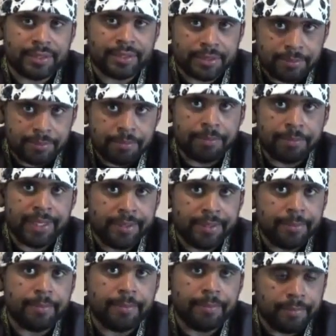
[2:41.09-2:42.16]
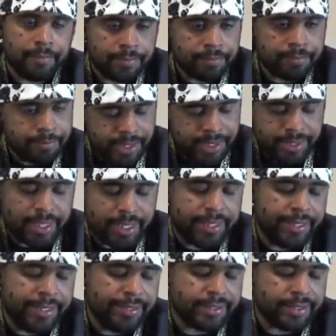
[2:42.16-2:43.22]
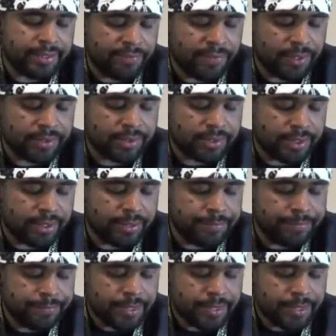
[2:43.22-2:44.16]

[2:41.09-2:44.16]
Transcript: It's meaning that he's his first son.